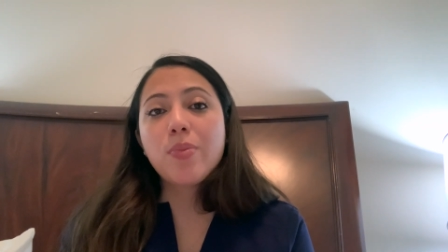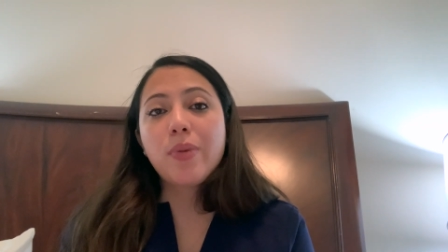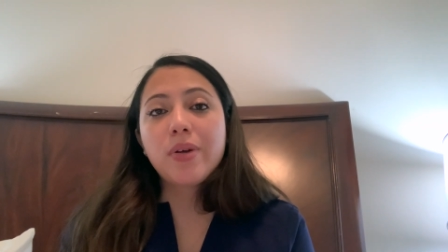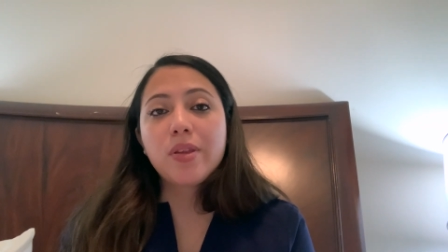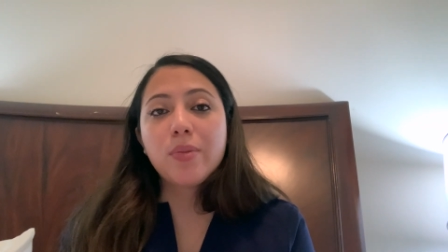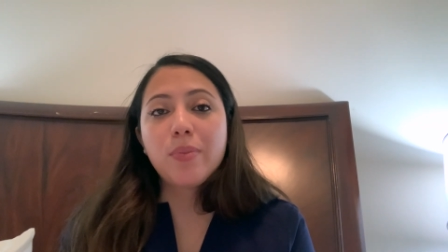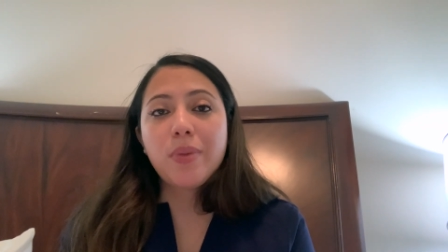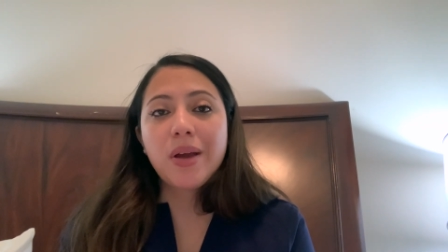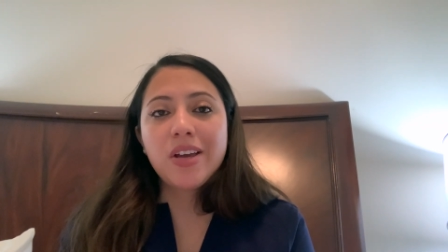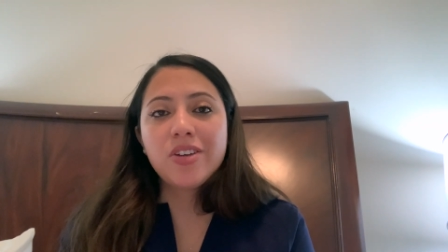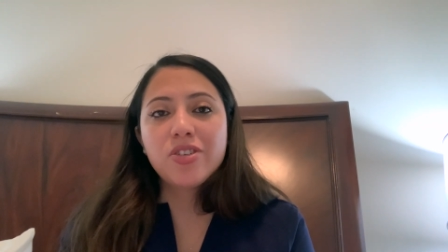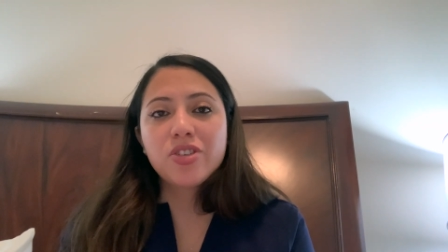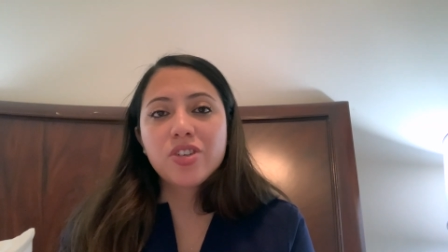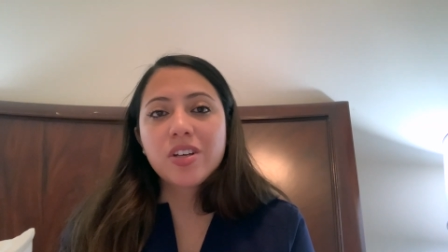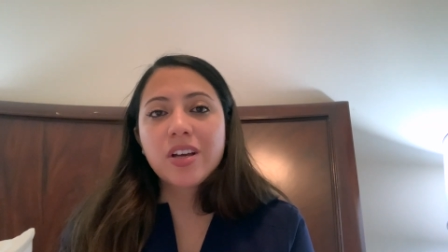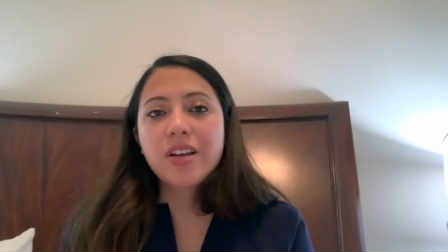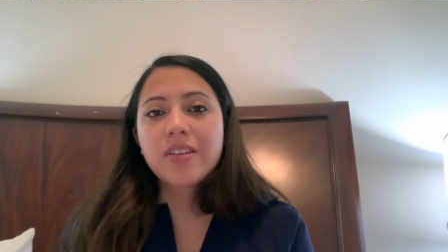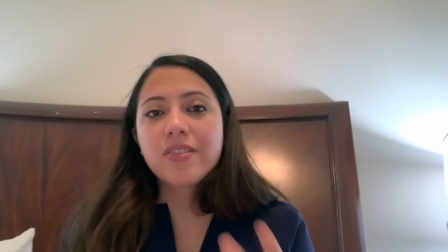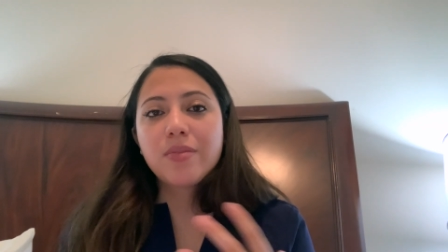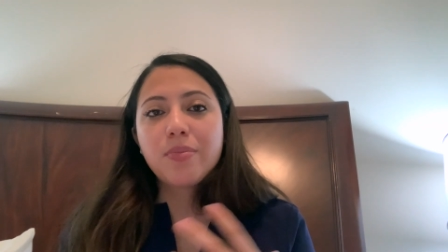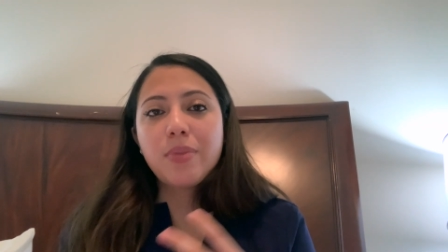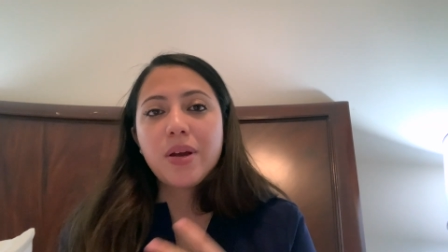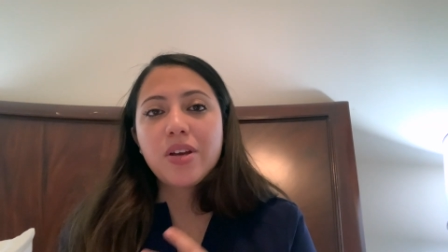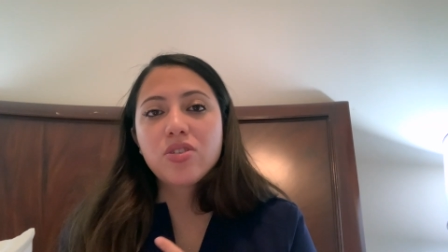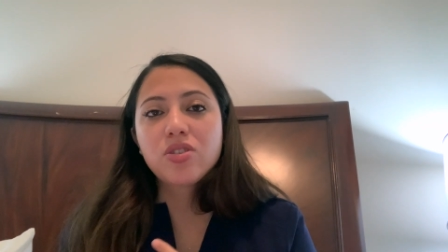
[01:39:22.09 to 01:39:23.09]
on the patient because
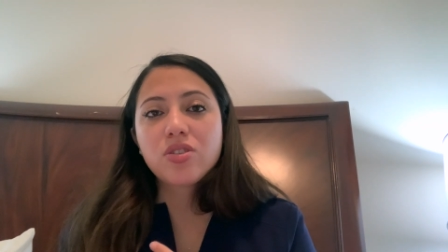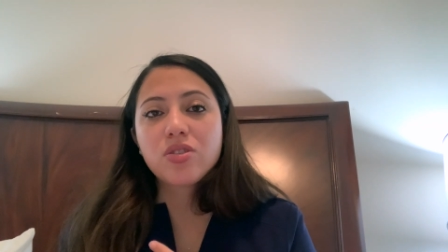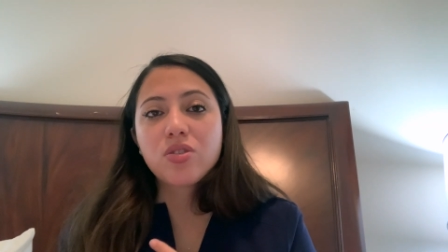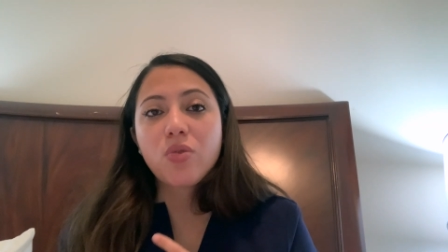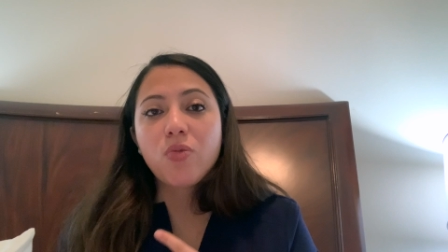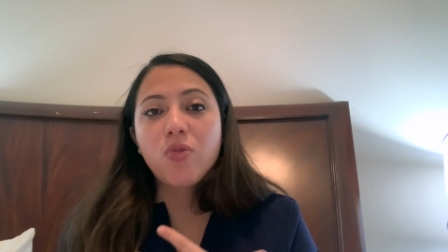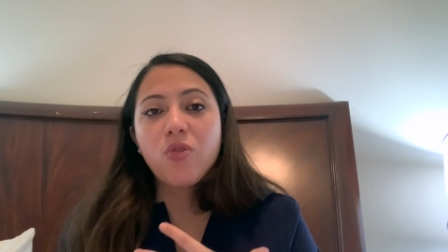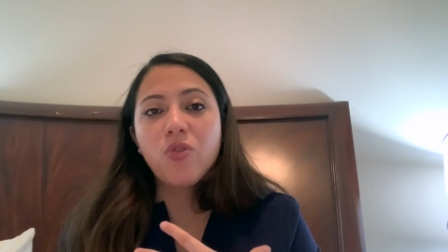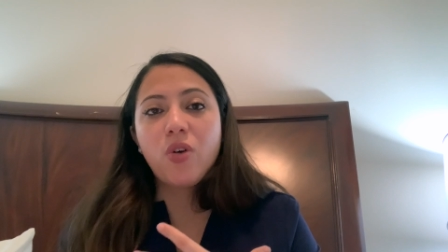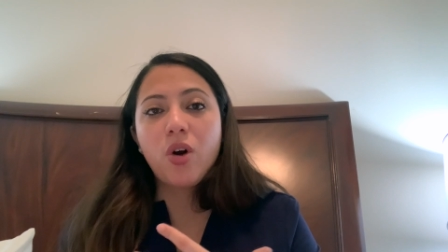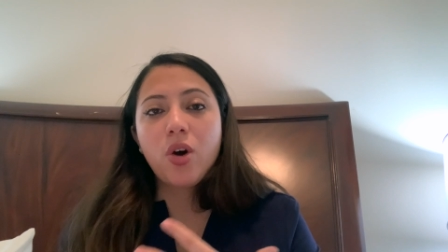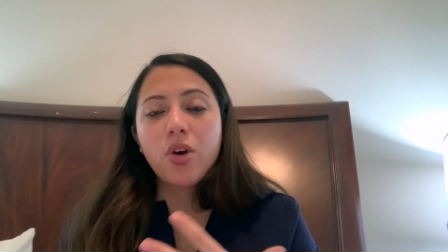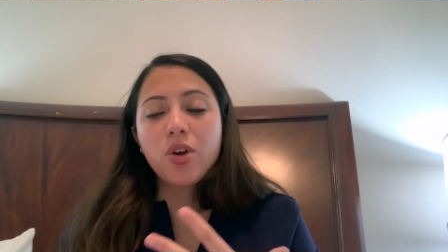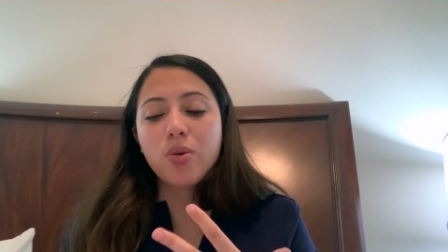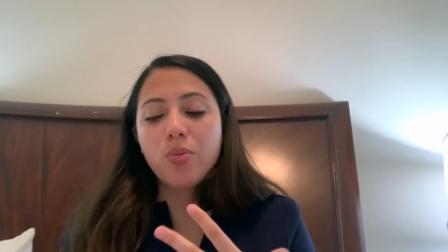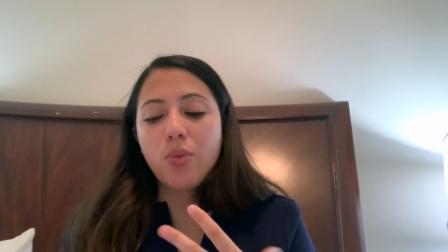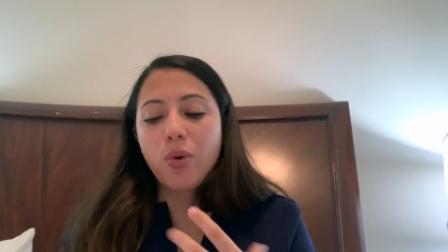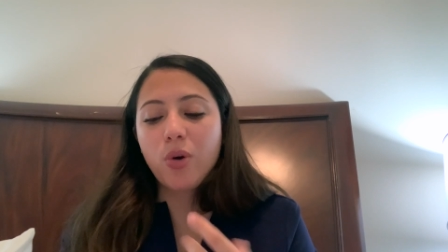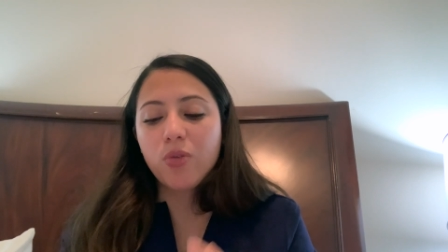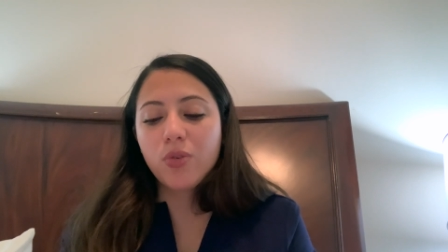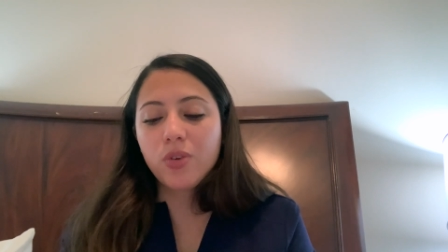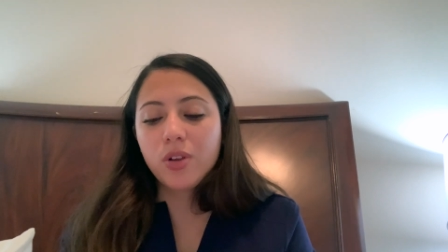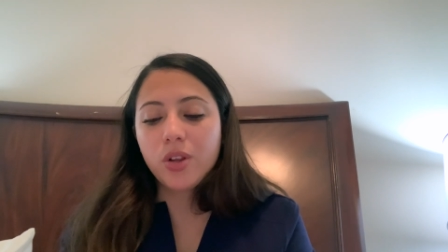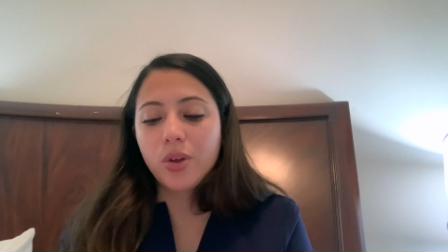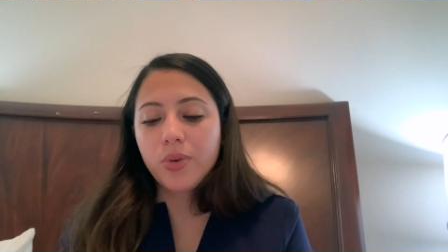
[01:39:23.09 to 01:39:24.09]
the patient's volume
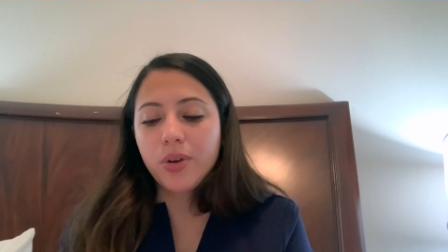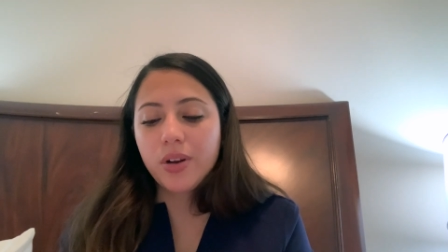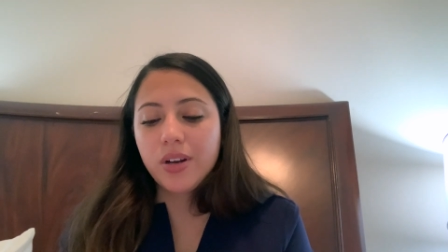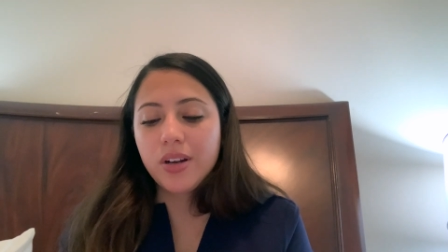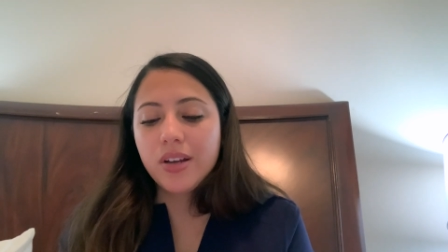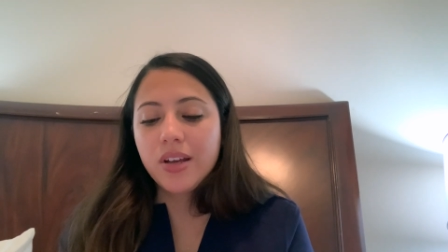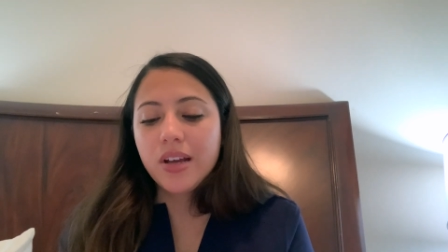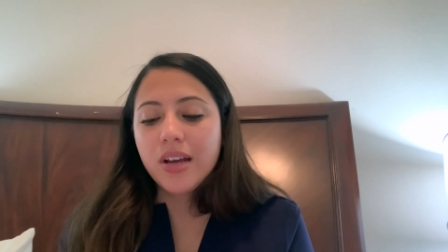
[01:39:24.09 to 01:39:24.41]
overloaded.